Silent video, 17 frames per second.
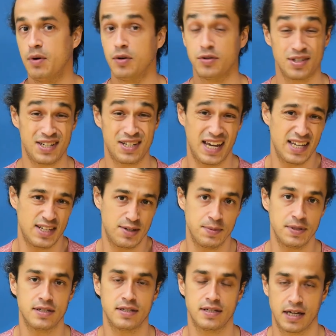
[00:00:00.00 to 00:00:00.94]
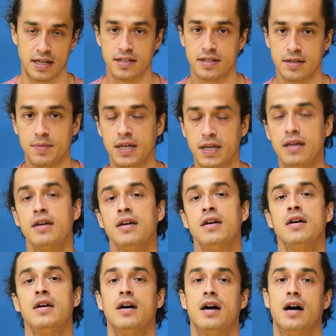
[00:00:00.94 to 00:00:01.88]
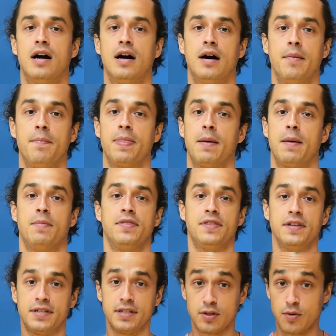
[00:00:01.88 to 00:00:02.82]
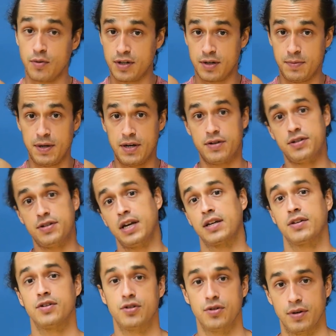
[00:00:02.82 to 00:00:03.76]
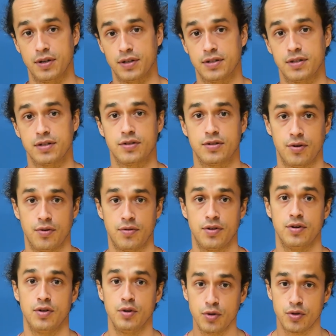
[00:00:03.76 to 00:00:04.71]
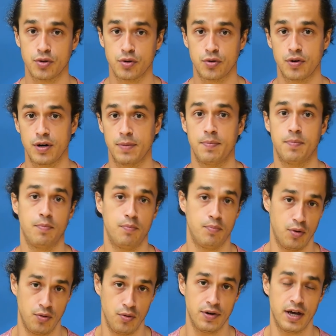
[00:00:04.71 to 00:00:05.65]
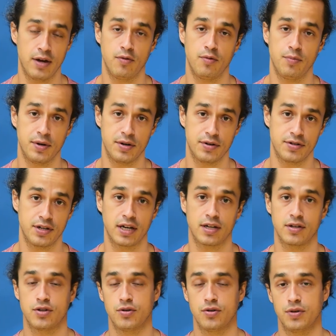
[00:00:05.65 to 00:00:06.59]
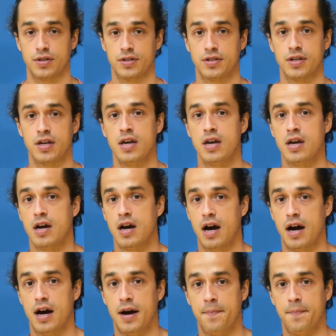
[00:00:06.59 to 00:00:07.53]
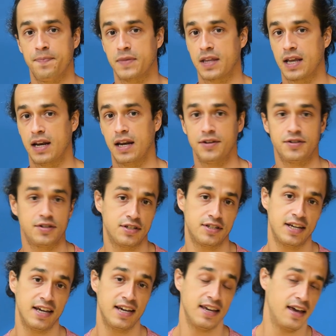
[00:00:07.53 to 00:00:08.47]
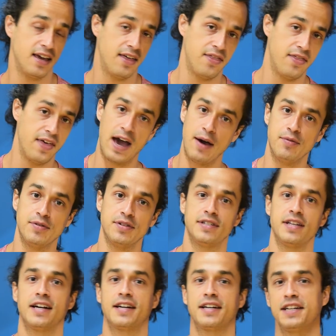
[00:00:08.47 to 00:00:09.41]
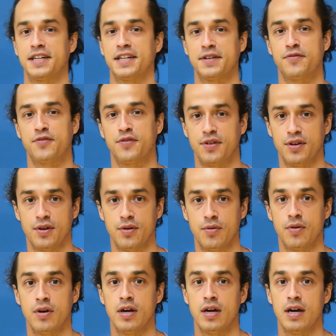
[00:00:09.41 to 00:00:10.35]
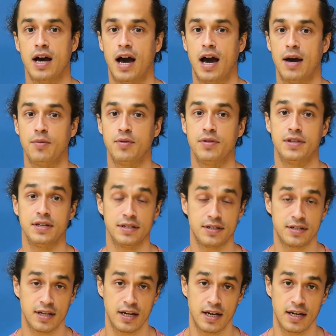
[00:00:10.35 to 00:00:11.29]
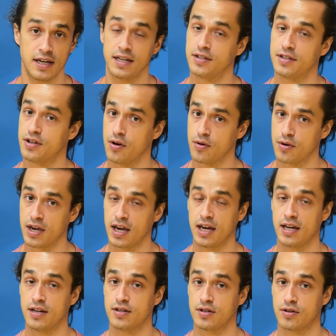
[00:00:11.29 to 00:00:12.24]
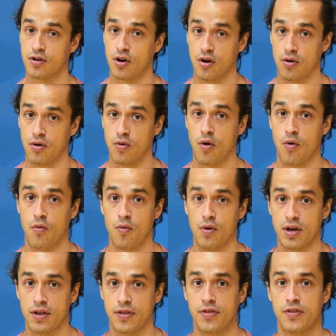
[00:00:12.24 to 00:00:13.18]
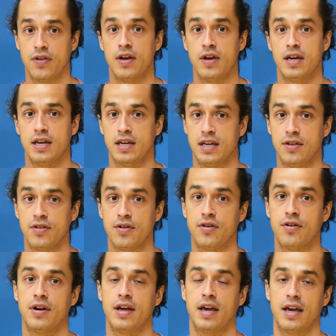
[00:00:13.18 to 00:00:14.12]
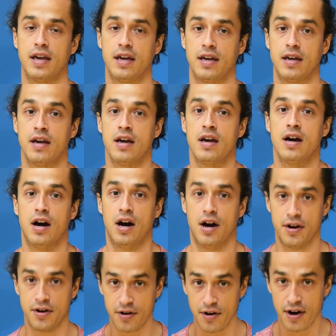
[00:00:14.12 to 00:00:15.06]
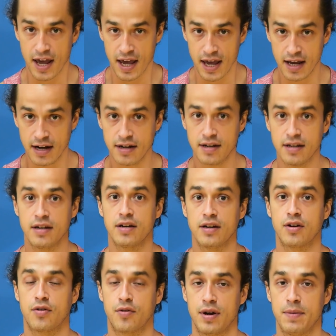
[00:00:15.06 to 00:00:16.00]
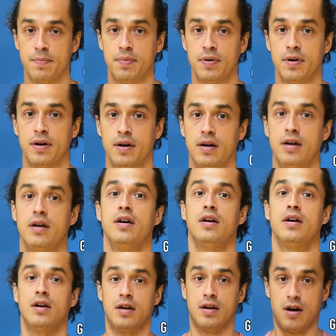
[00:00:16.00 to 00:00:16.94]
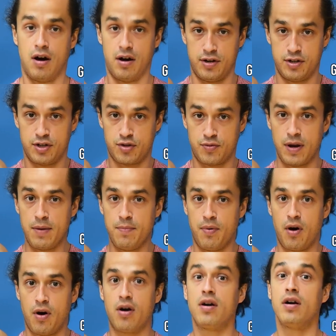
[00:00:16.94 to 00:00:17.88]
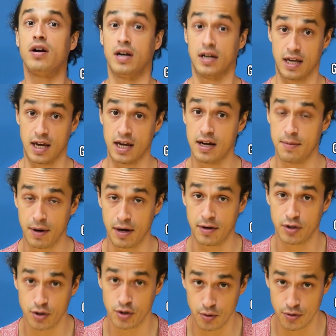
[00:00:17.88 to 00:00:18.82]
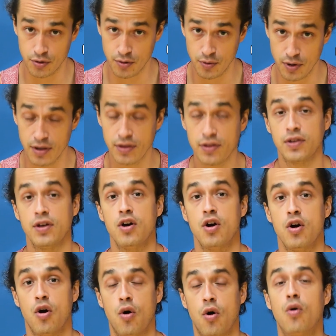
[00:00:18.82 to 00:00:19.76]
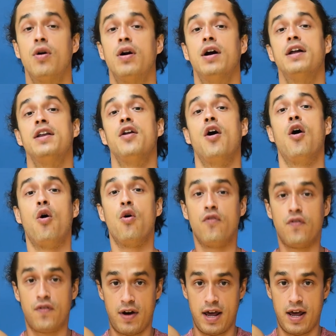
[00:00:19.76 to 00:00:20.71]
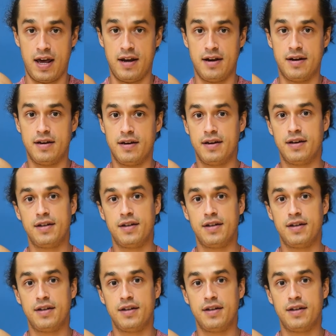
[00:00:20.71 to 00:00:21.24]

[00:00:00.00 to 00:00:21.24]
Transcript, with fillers: Most attachments tend to be. Uh, but this is going to be our second choice. So the neutral grip pull down will be your second choice. Um, let's just say that one's not clicking for you. I would then say it's okay to go with either a underhand grip on a straight bar, again about shoulder width, or an overhand,